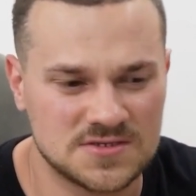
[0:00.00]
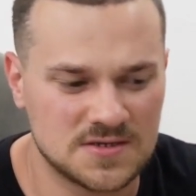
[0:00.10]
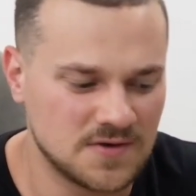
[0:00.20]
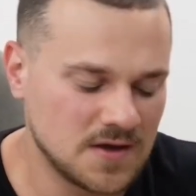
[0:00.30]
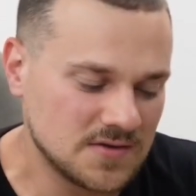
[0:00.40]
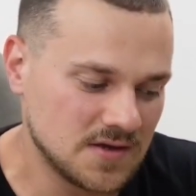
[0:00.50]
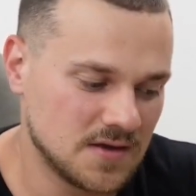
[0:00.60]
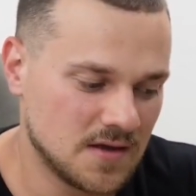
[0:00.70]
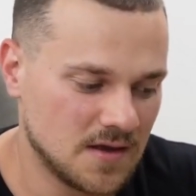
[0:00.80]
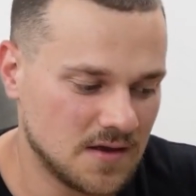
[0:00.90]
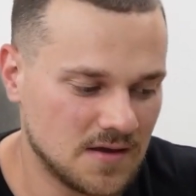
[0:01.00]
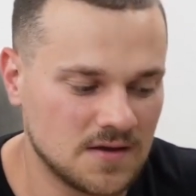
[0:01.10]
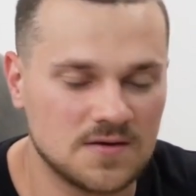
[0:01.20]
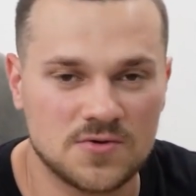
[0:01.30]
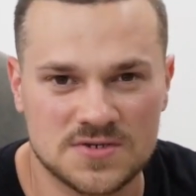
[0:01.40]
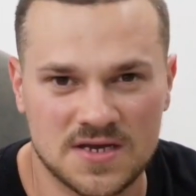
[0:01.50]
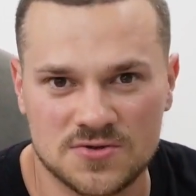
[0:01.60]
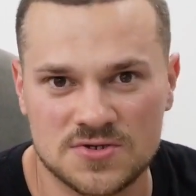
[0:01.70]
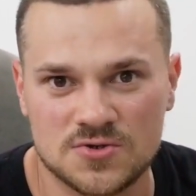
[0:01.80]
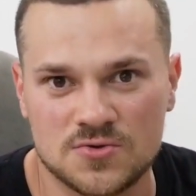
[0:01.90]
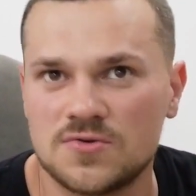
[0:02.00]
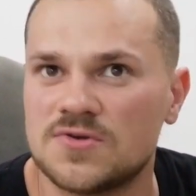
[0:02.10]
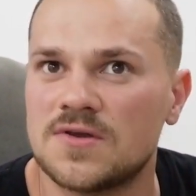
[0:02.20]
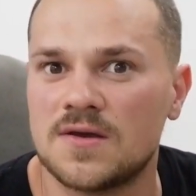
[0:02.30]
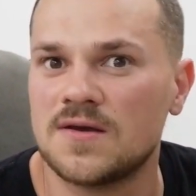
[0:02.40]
700 to 1,000 euros,